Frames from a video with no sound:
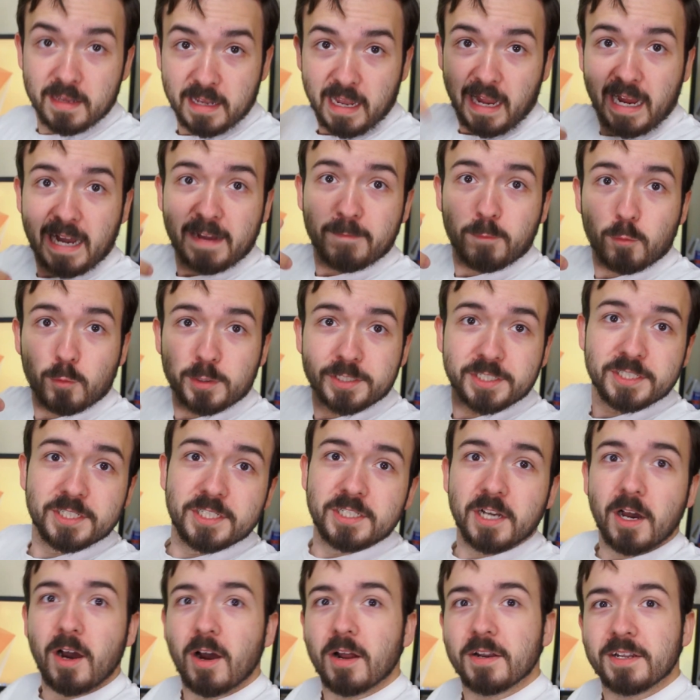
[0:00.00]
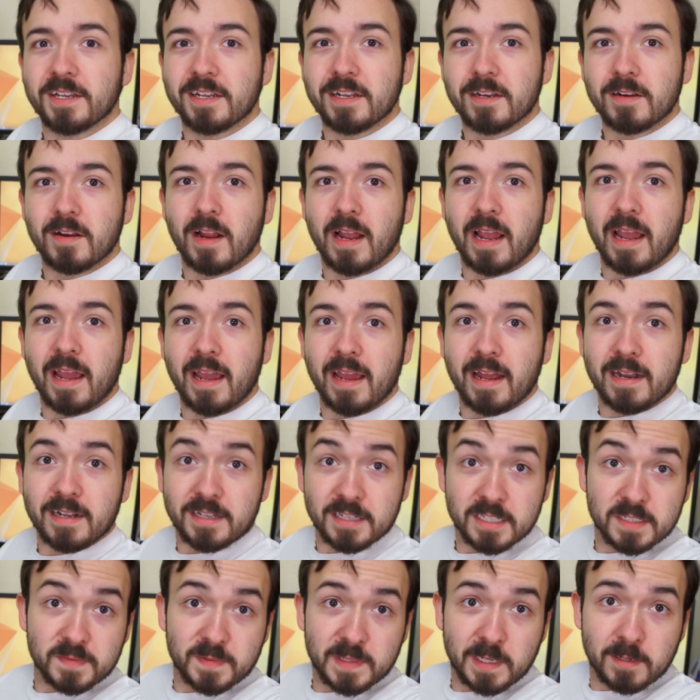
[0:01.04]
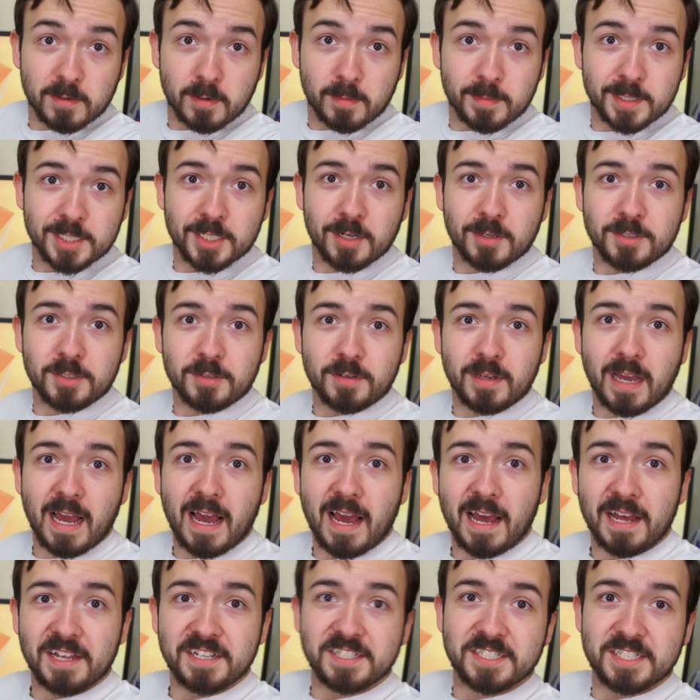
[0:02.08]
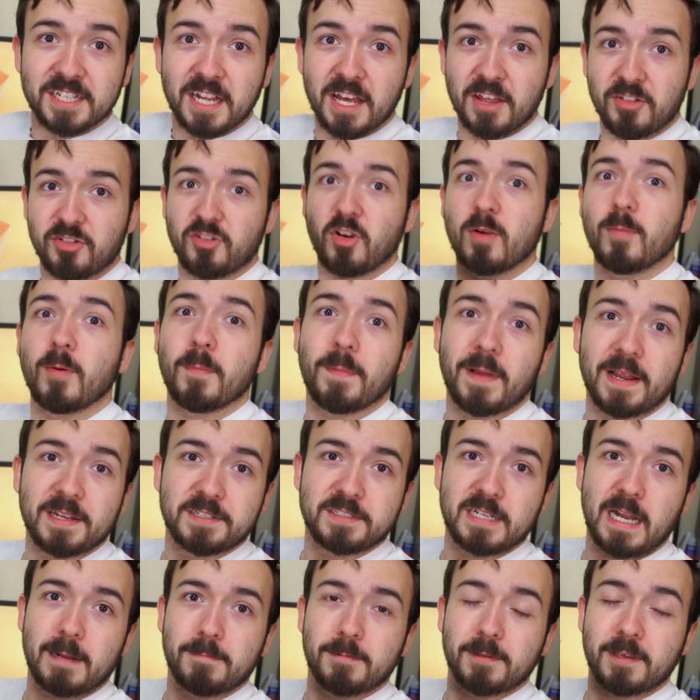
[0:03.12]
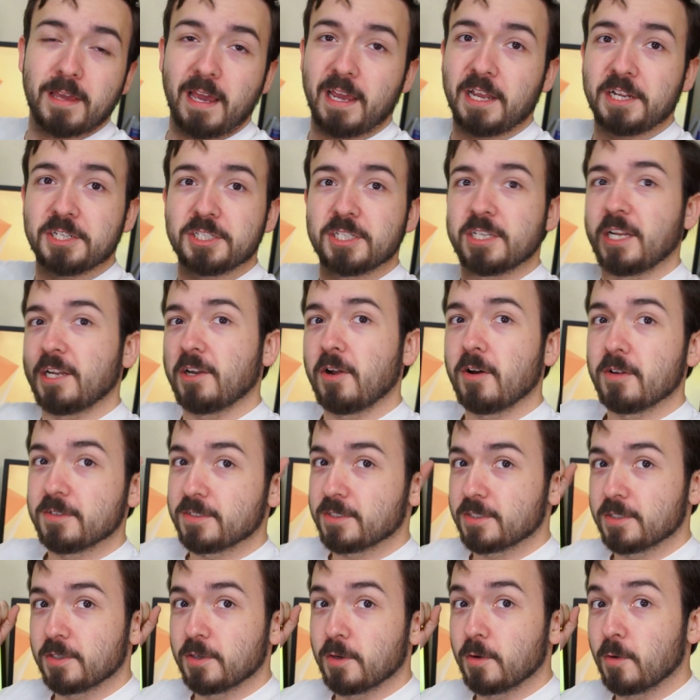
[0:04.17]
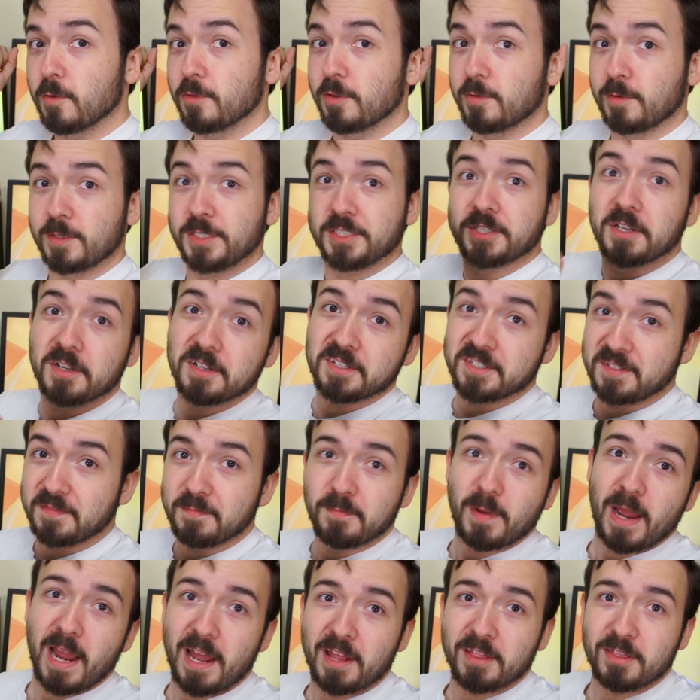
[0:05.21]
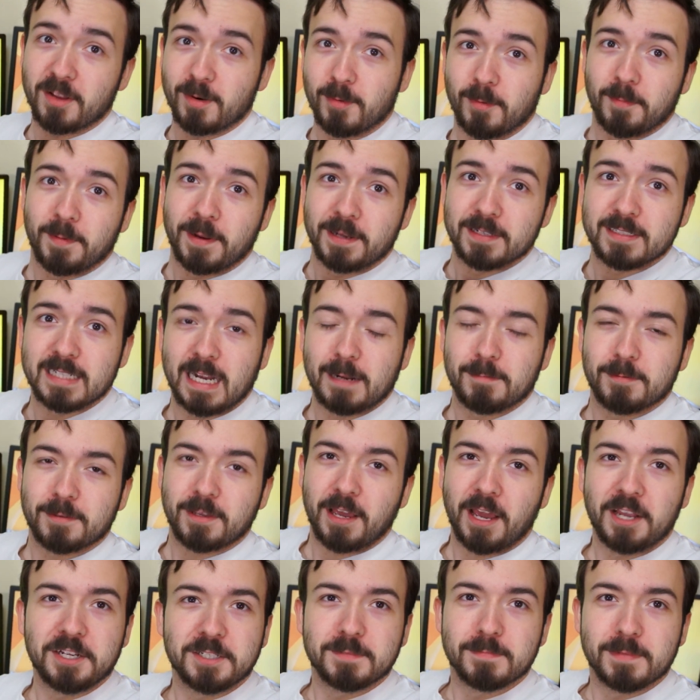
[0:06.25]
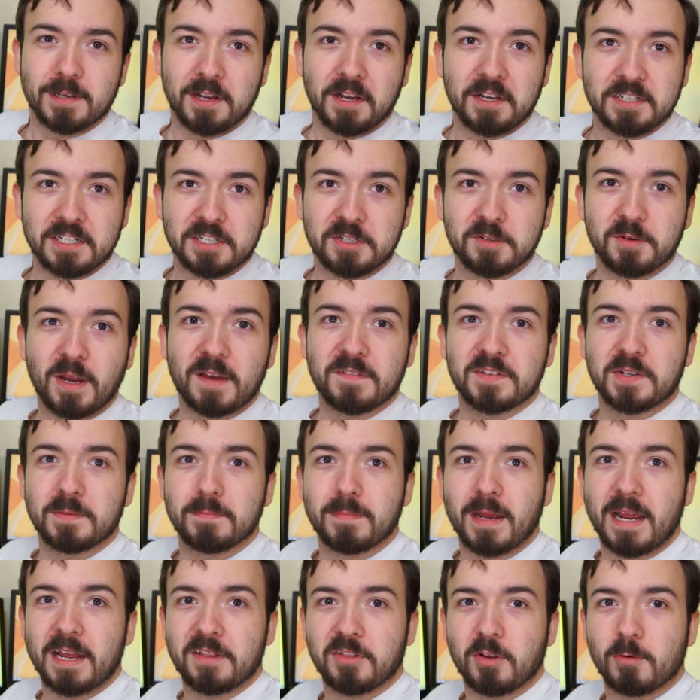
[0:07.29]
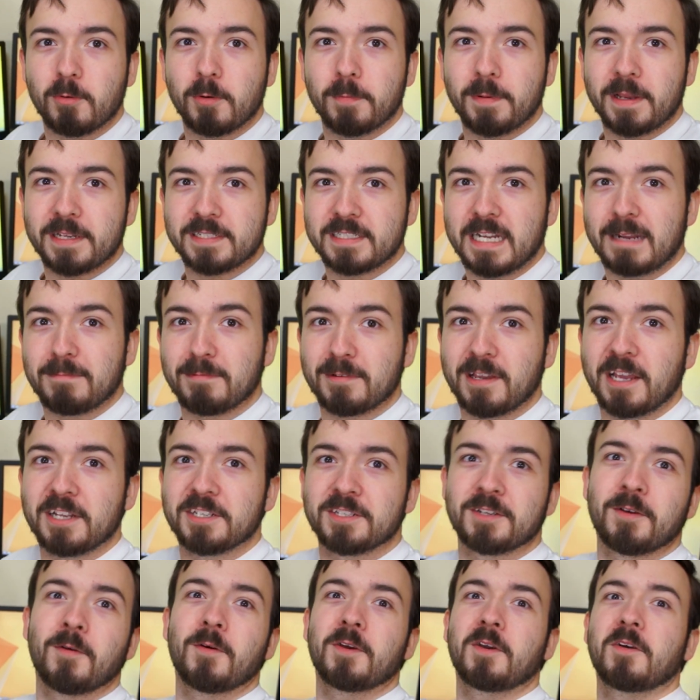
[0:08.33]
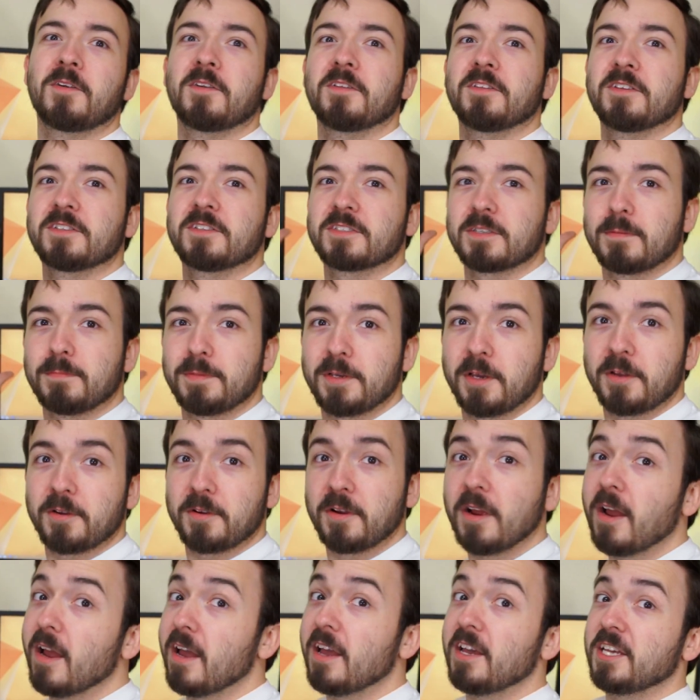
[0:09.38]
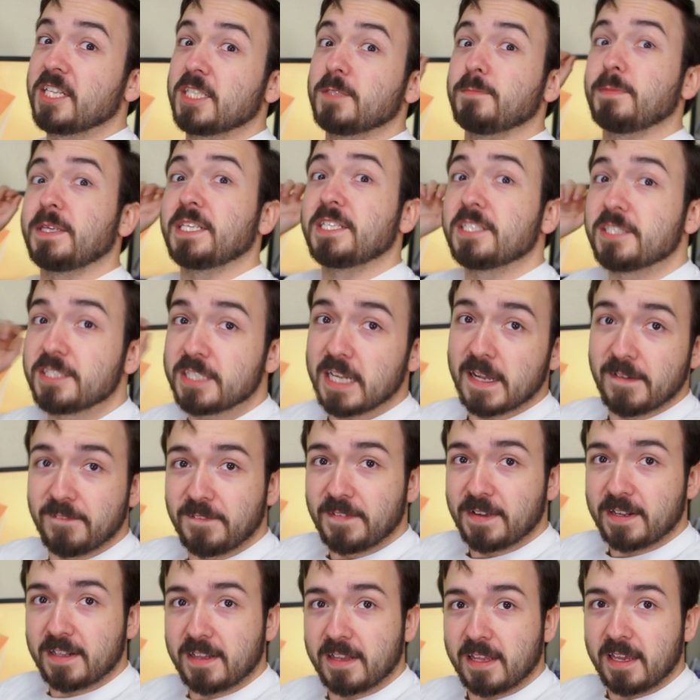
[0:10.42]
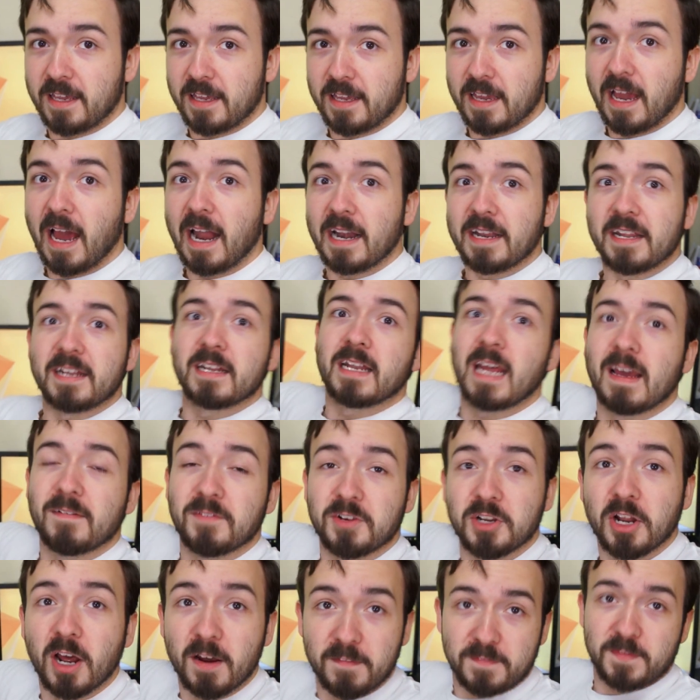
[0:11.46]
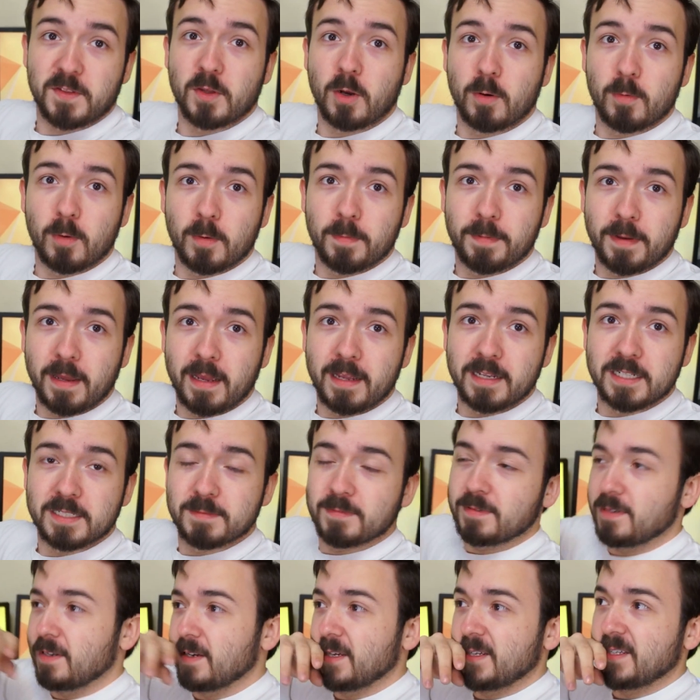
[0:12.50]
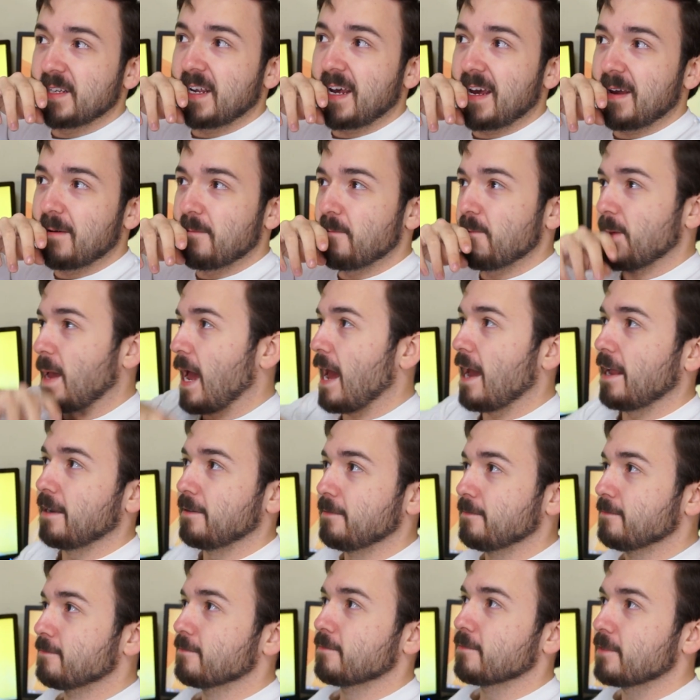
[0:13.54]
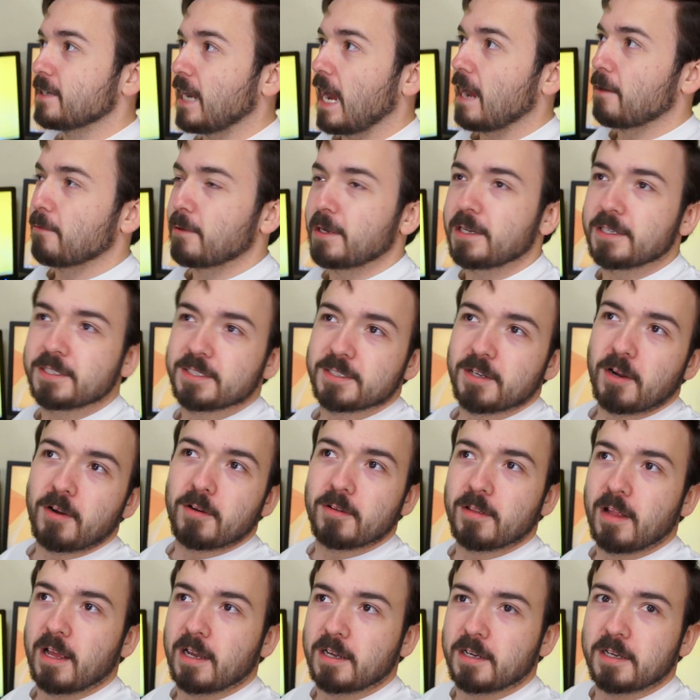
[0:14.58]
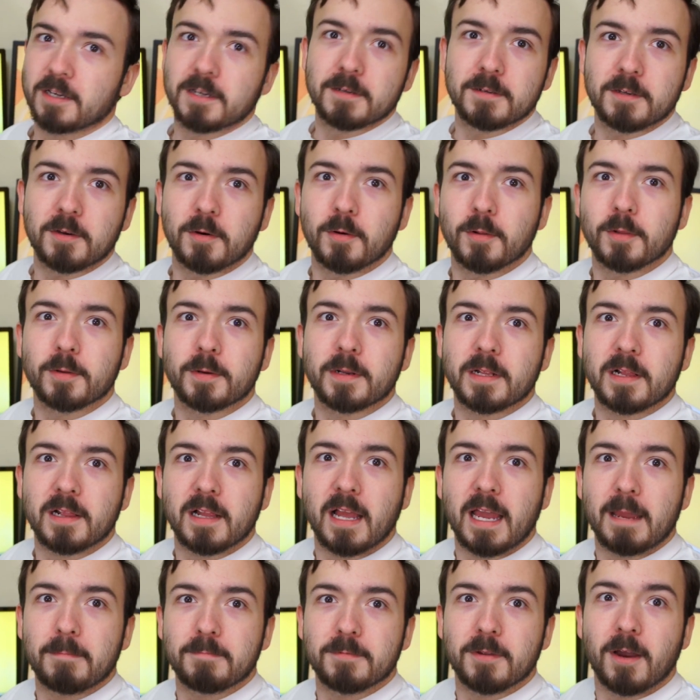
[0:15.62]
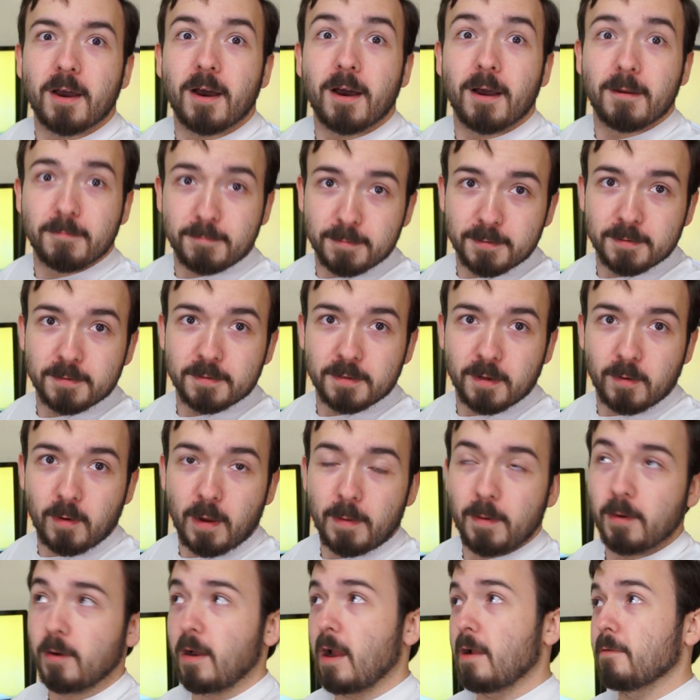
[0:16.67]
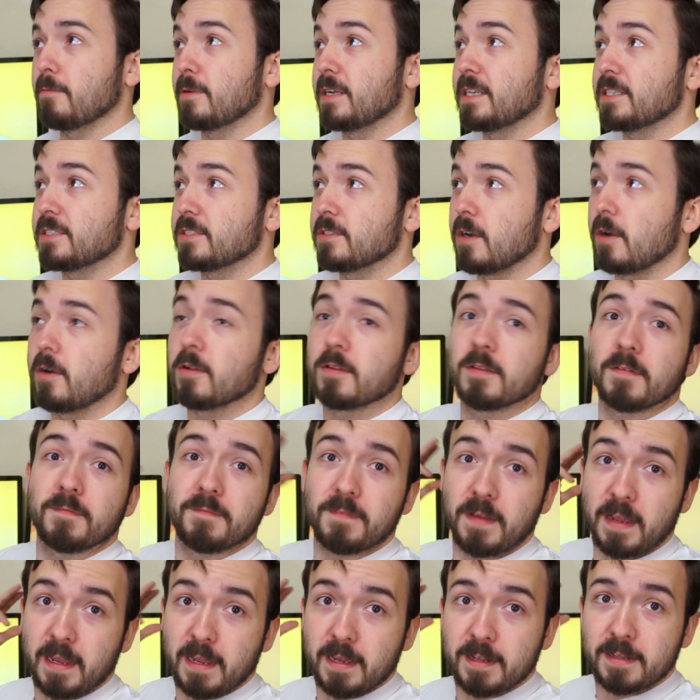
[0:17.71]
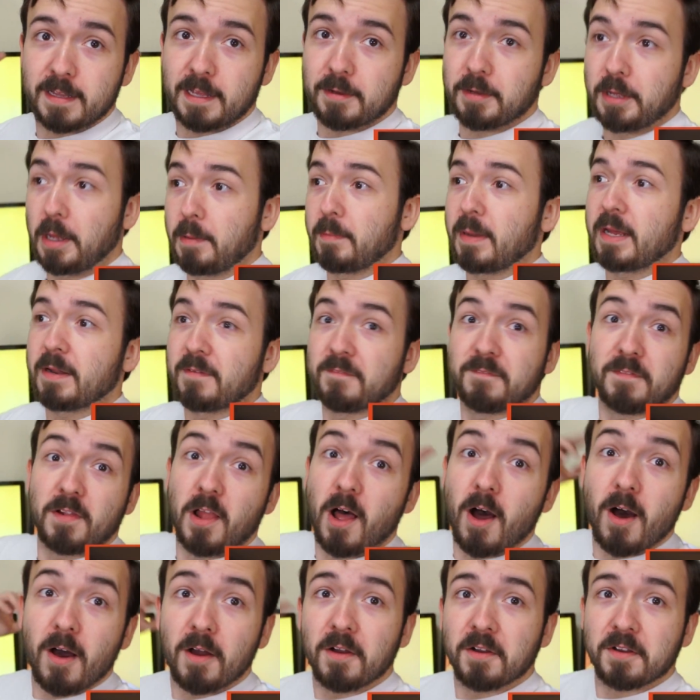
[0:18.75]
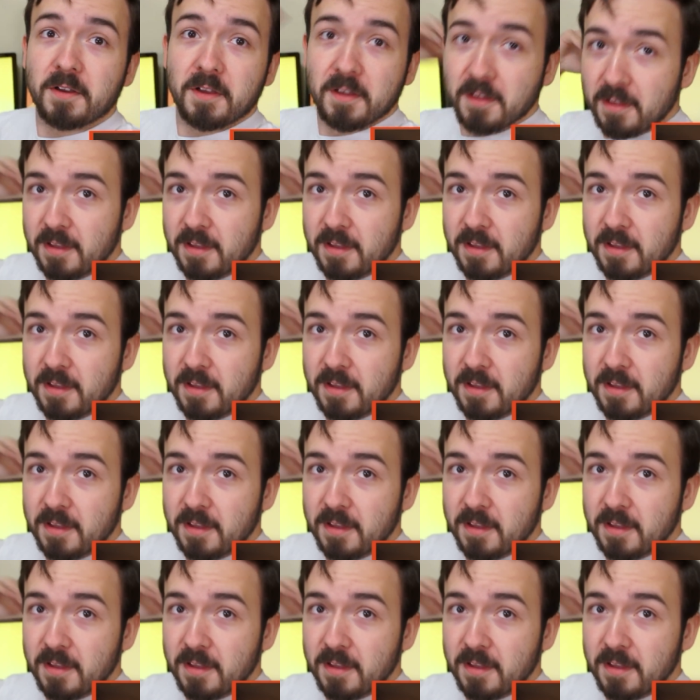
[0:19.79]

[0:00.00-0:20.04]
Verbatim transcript: Hey everyone, John here, and in this video I'm going to be showing you guys thermal paste application and also the results of bad thermal paste application because I do have some bad thermal paste application going on in this computer. Specifically, I didn't have enough thermal paste because I, I, re I reinstalled like a cooler in a laptop or I reinstalled the fan. I made a vlog